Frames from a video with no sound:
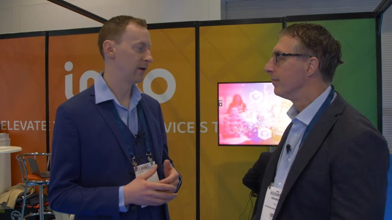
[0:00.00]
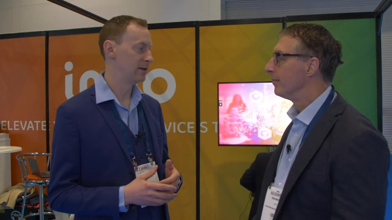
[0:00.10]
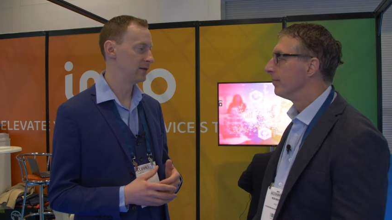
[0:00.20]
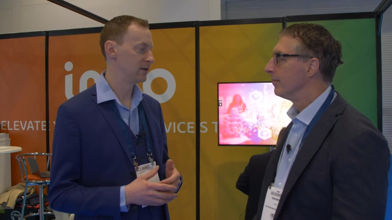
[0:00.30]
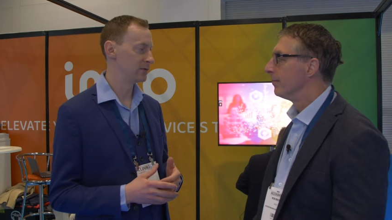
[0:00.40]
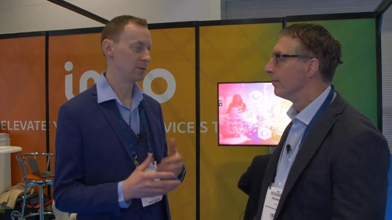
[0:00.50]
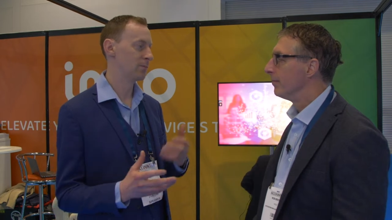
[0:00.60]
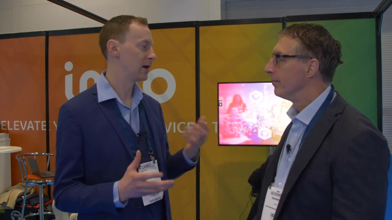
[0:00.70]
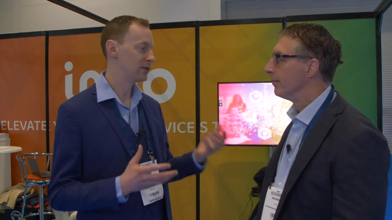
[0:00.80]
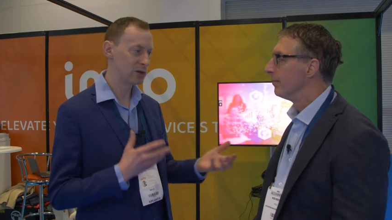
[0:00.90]
Speaker 1: vendors
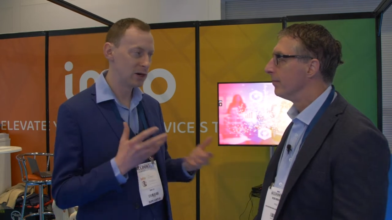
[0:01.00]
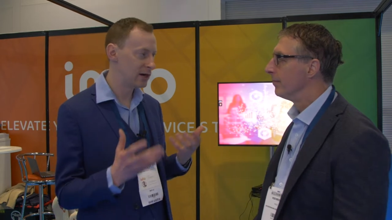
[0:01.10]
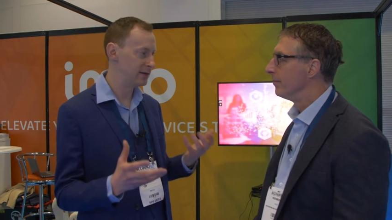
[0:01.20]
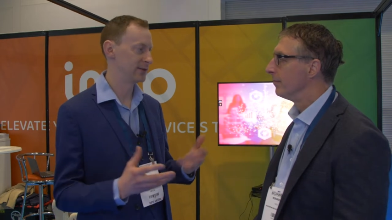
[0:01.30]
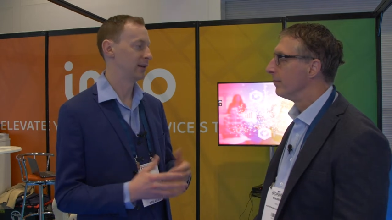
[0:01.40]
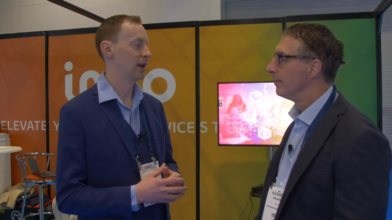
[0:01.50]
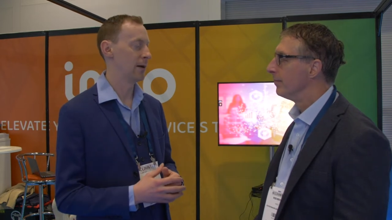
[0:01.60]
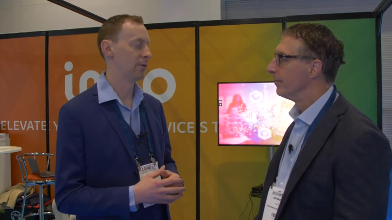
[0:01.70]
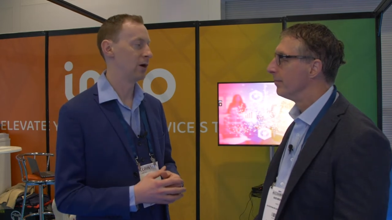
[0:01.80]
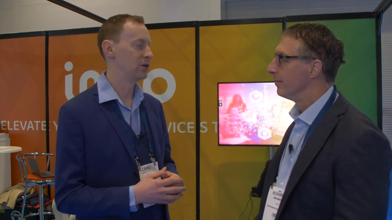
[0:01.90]
that might turn into
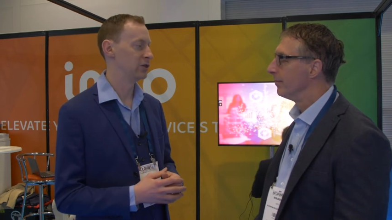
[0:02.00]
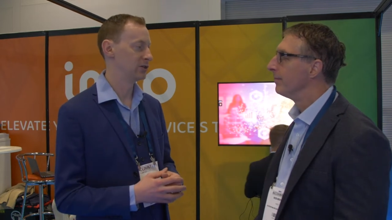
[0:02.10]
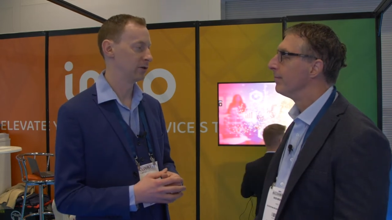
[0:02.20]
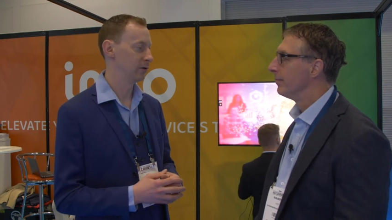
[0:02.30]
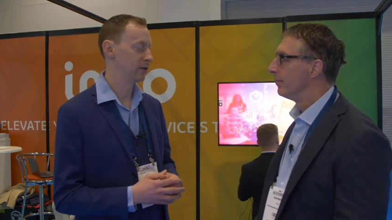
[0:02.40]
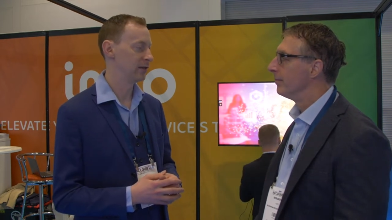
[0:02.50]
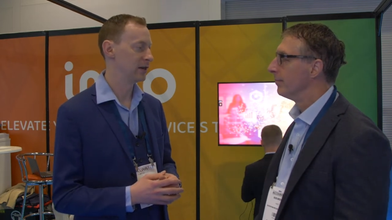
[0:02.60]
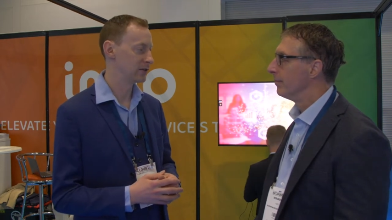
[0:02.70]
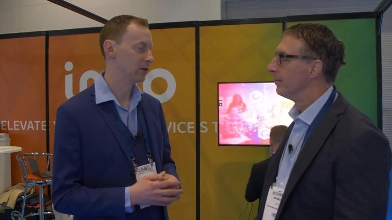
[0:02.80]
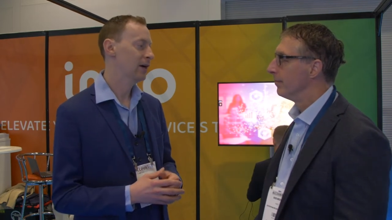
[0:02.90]
collaborations or other
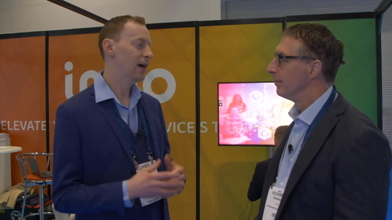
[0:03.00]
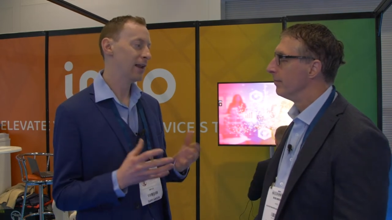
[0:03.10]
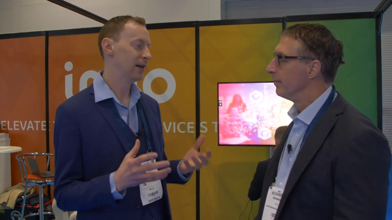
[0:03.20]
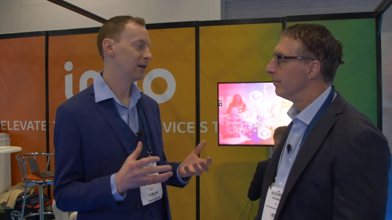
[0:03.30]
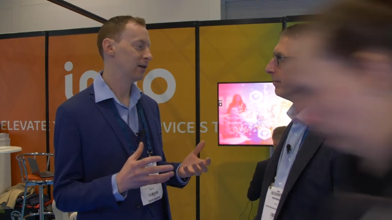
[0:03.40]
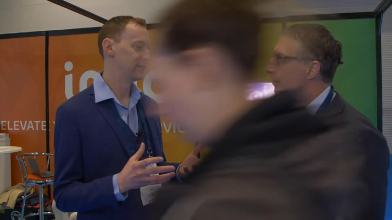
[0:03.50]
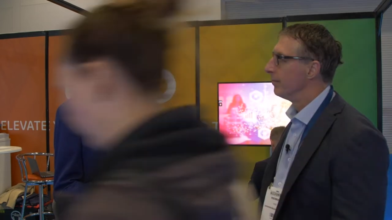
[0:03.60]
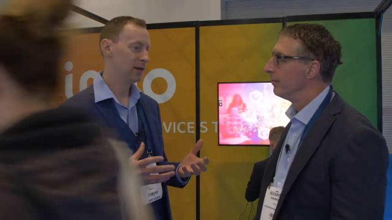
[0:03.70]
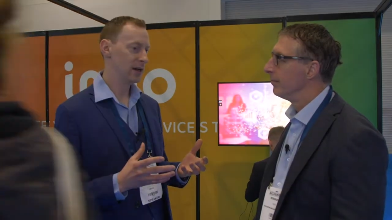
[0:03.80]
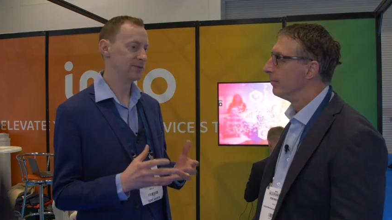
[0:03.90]
things. So I think
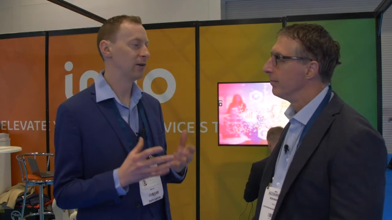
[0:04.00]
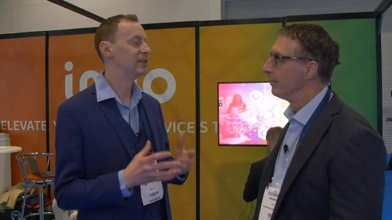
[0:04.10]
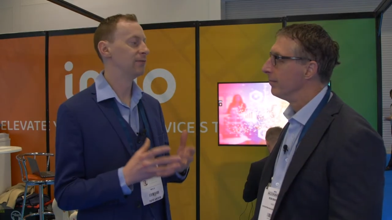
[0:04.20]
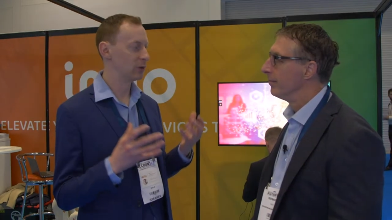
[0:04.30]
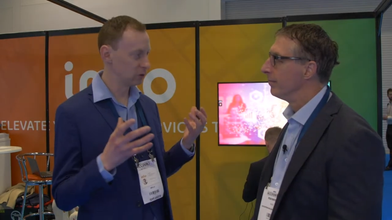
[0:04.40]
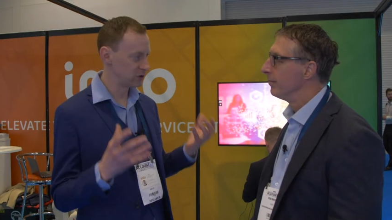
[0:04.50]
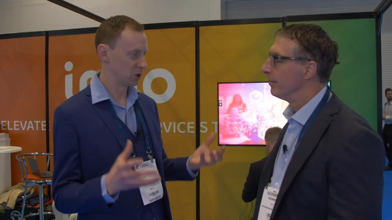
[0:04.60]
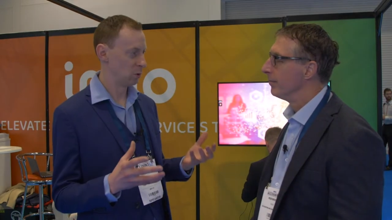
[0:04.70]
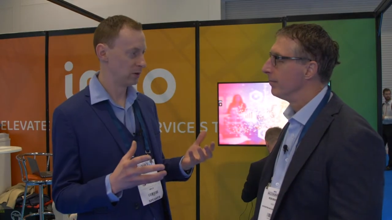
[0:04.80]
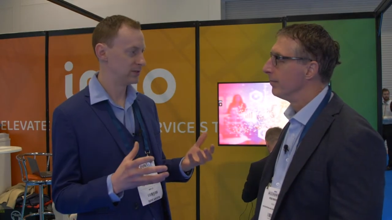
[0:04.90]
there's it's very difficult to
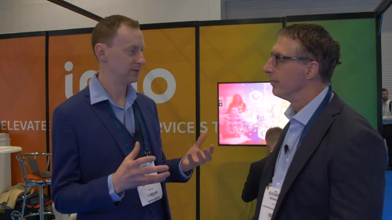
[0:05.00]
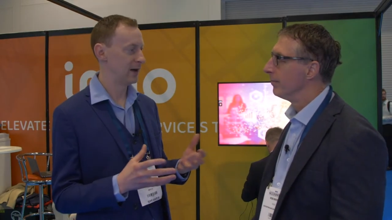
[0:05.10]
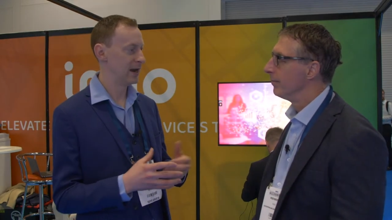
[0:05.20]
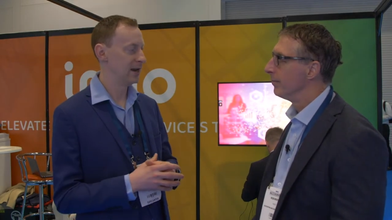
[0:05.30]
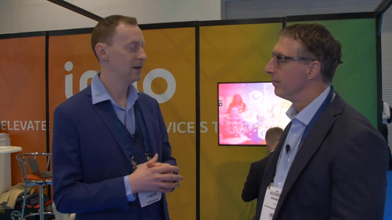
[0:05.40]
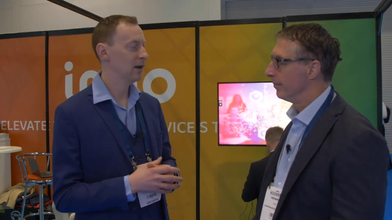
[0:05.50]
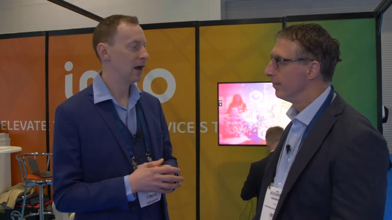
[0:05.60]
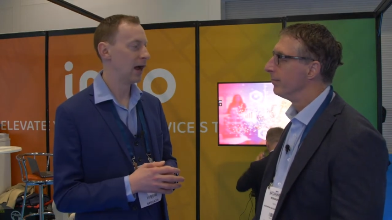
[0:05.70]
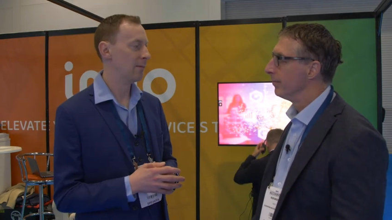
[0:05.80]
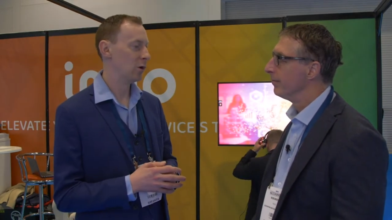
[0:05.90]
quantify it.
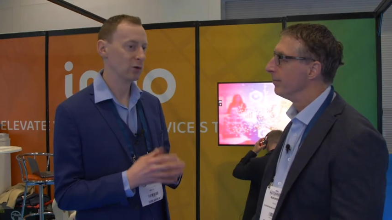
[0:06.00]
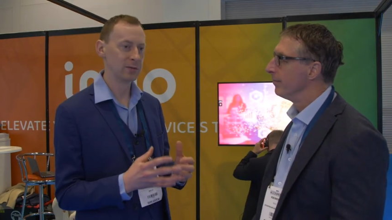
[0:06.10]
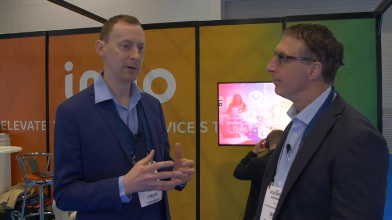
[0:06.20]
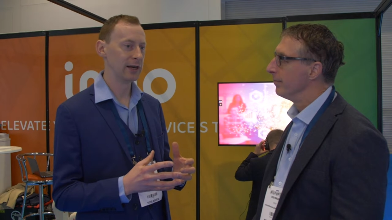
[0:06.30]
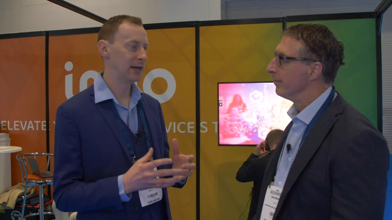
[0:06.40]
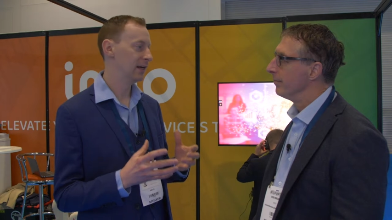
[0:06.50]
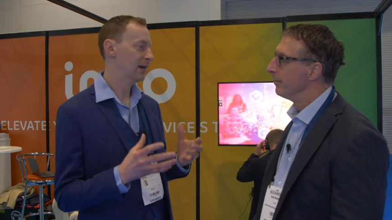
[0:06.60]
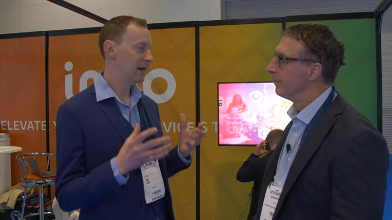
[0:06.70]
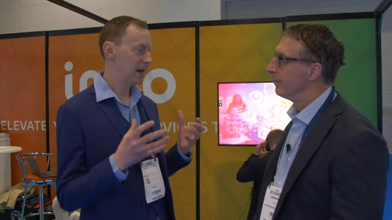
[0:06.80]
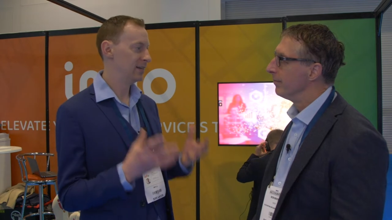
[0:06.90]
Um, ultimately,
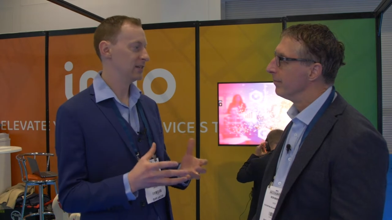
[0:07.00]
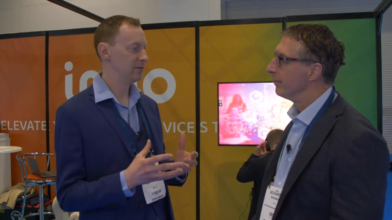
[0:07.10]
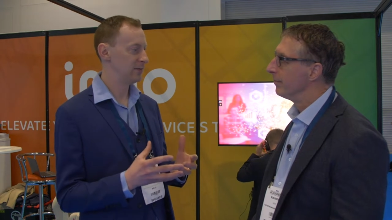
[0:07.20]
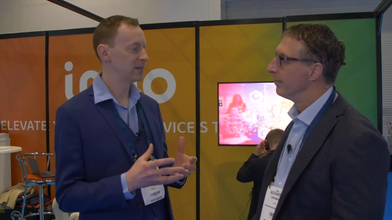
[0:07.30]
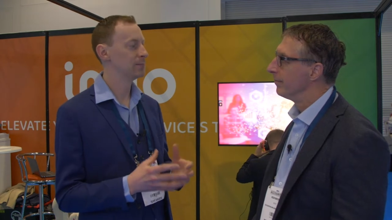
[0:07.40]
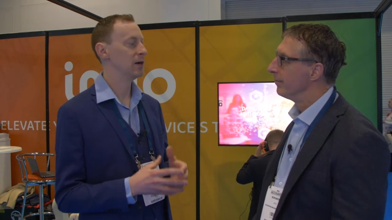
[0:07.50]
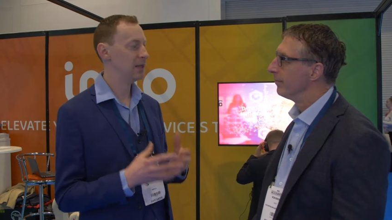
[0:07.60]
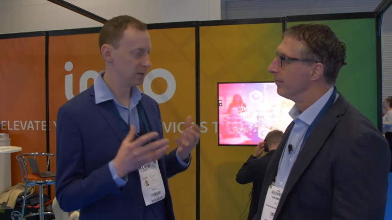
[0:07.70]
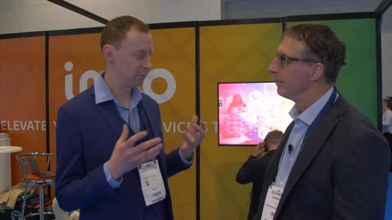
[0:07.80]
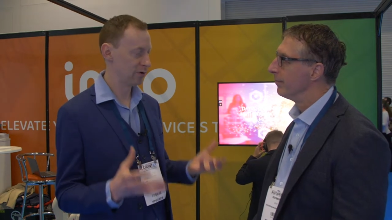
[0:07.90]
it's an investment
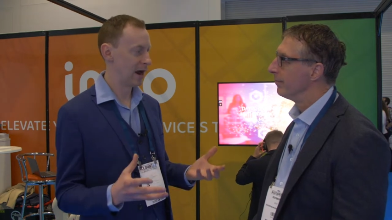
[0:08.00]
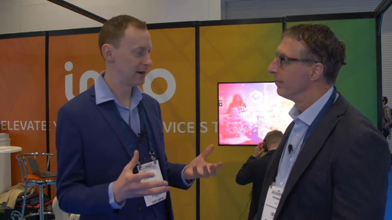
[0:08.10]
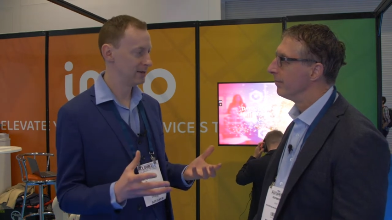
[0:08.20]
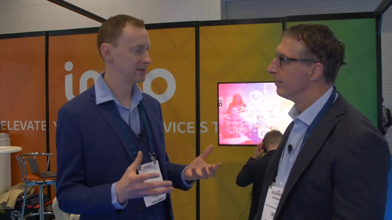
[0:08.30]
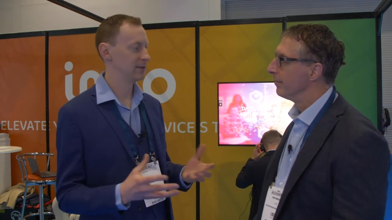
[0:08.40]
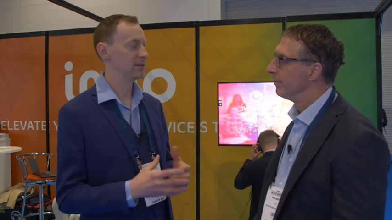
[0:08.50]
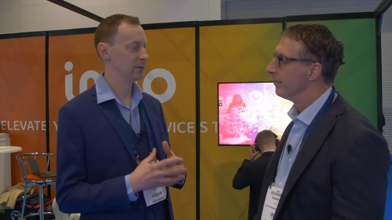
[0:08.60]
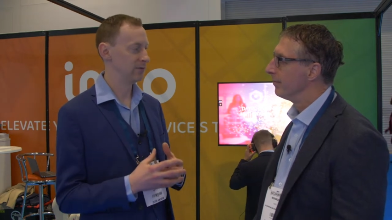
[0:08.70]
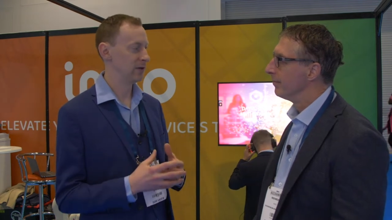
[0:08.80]
in the brand, it's an